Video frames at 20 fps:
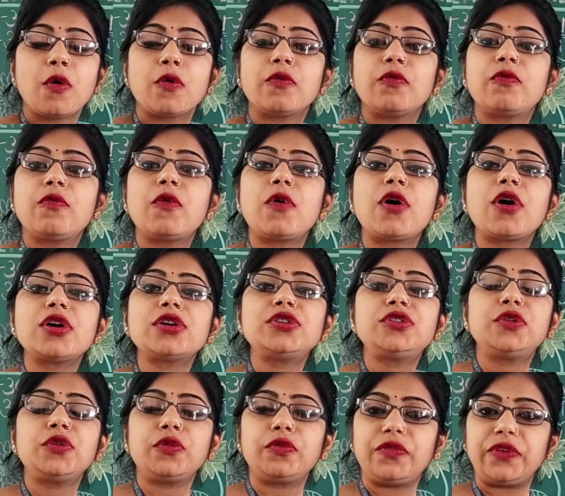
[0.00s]

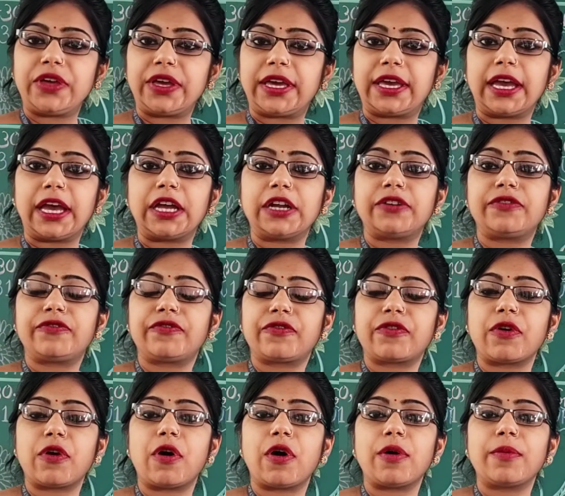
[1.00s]
What do we get
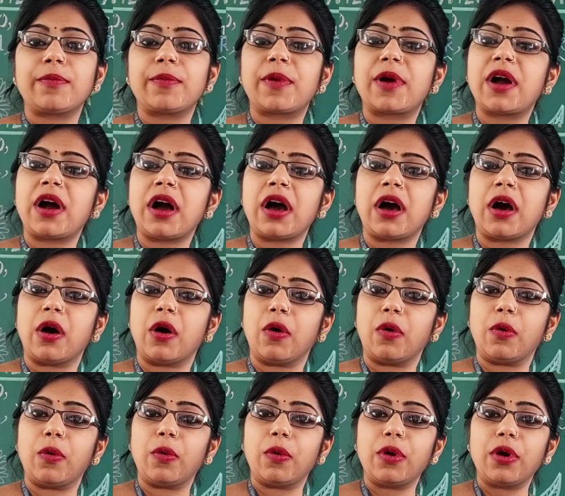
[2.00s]
from
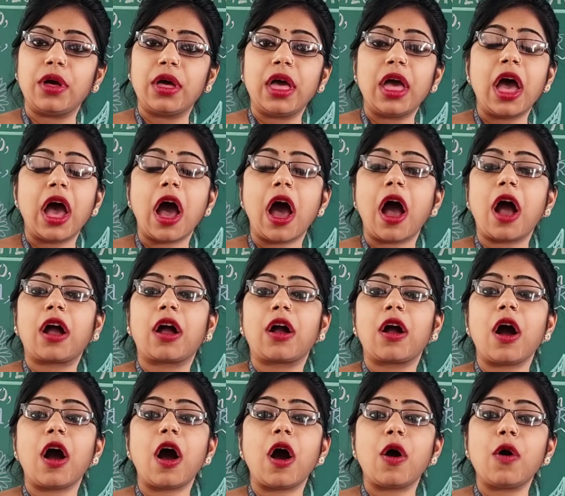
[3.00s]
cow? A
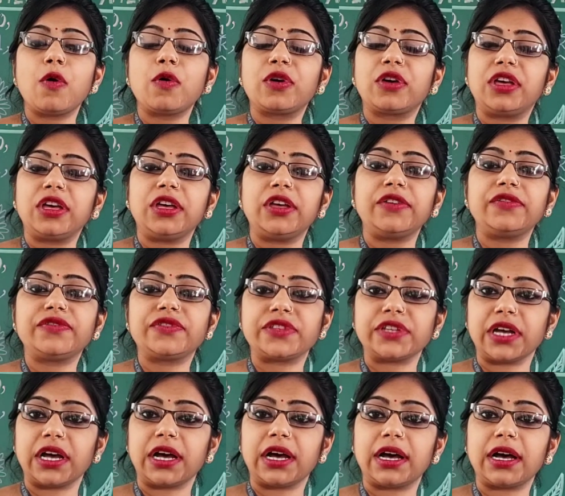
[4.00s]
cow
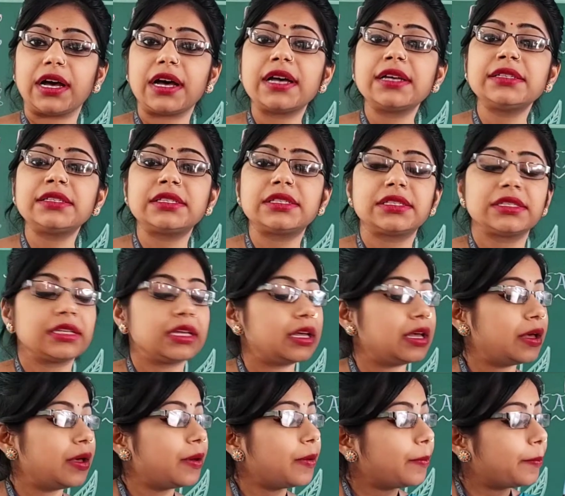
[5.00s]
gives us
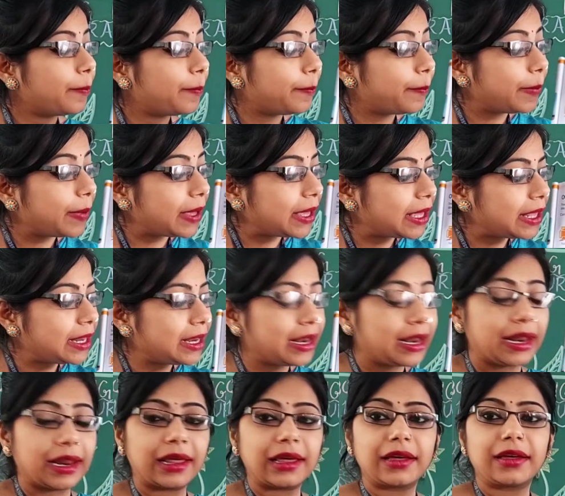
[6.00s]

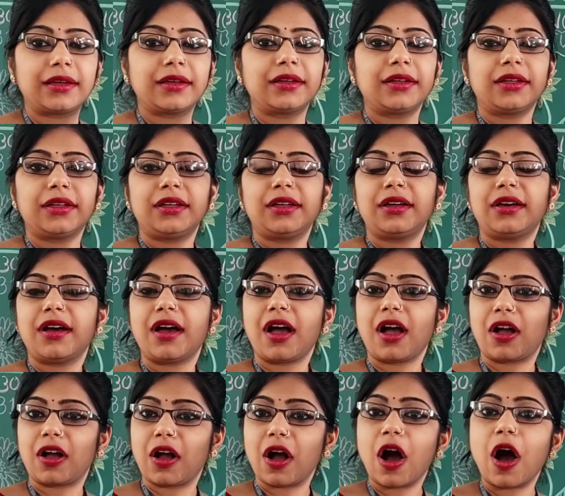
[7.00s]
milk.
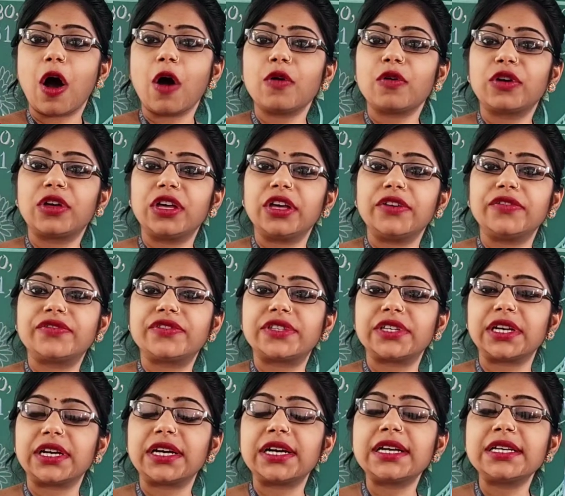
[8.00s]
A cow gives
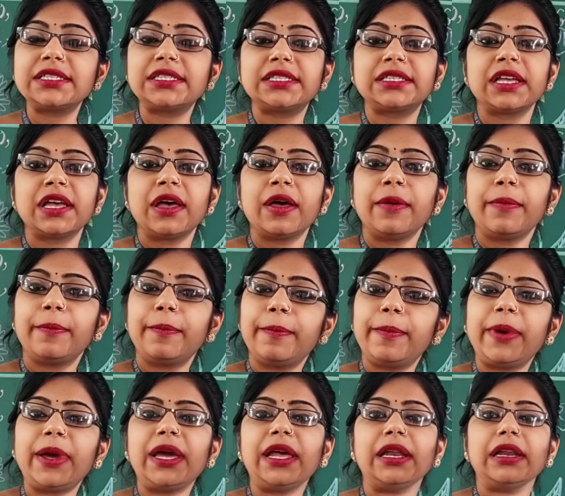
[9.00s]
us
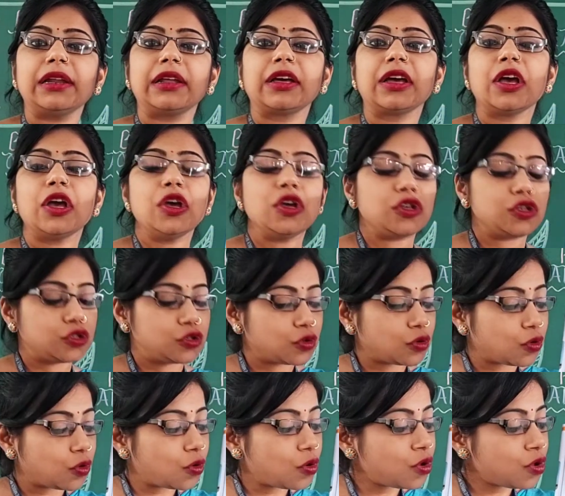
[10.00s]
milk.
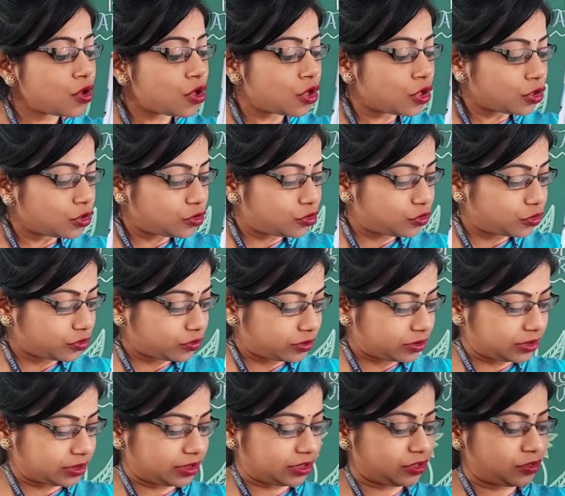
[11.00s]
So
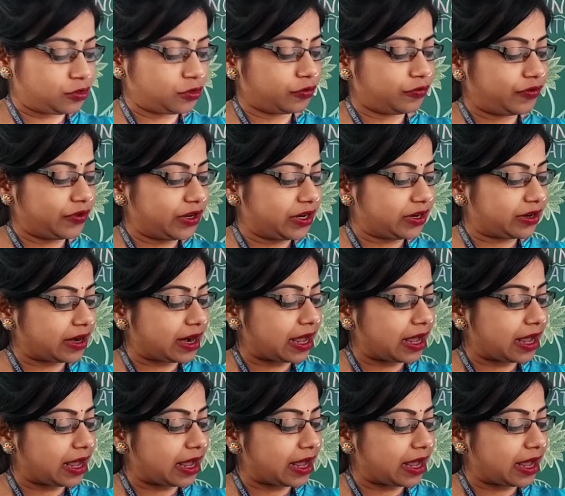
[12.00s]
you will